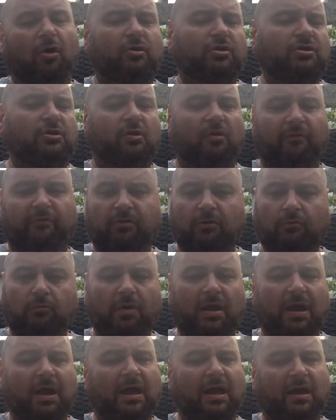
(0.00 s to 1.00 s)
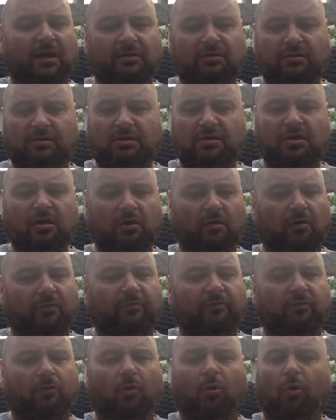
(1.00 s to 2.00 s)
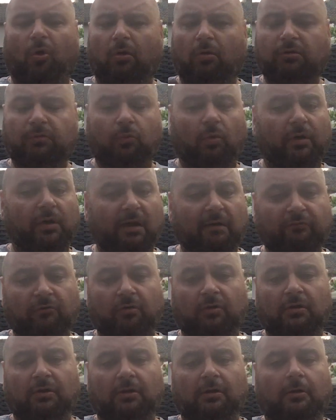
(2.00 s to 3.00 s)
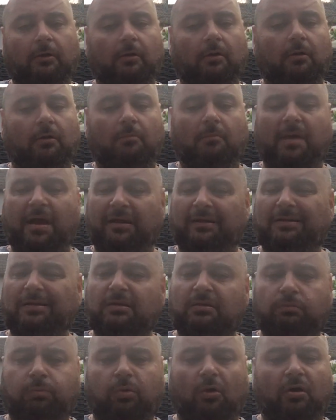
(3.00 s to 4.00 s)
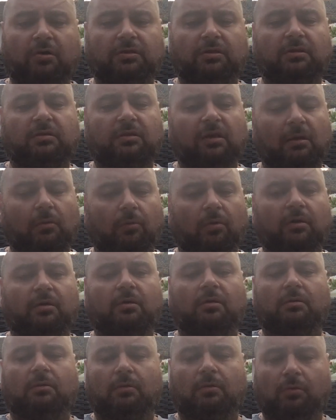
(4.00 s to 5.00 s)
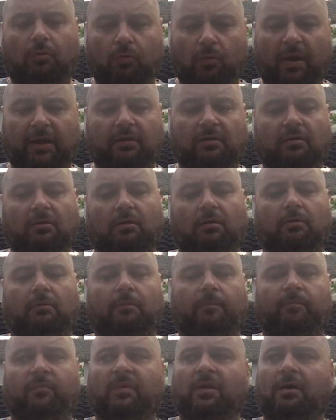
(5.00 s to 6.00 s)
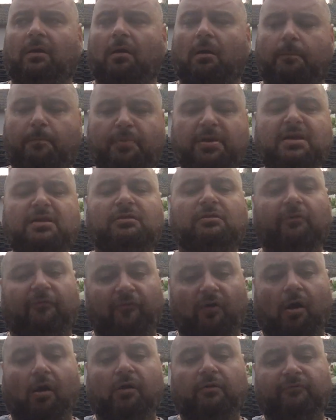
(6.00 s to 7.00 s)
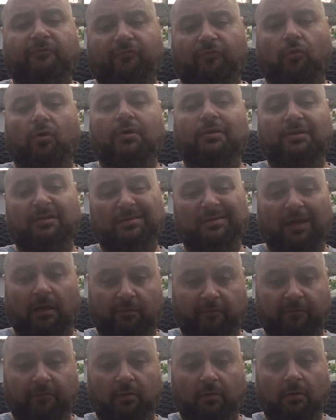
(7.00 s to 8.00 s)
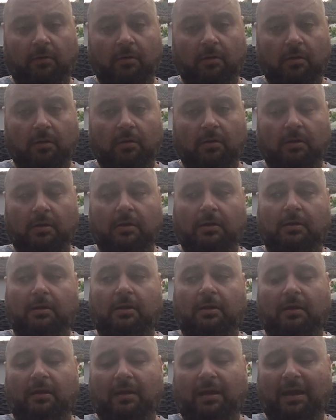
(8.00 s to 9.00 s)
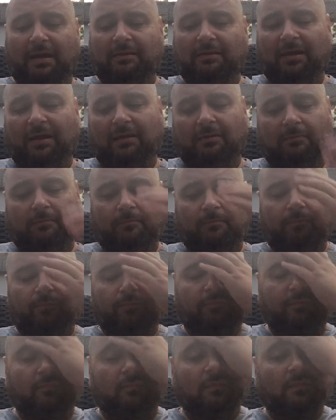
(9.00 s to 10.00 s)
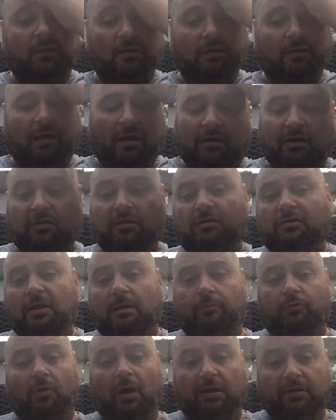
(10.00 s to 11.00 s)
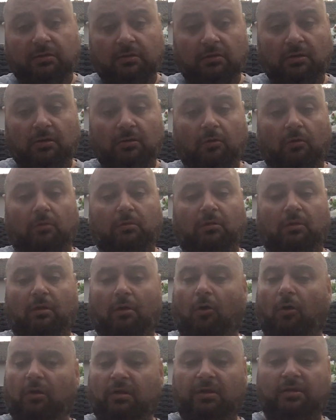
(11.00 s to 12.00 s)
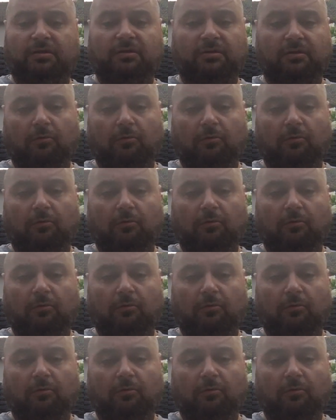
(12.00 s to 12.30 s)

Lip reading: year of the rat, year of the horse, whatever. Man, these boxes, they were great. A piece of art for itself. And it's the same price. All these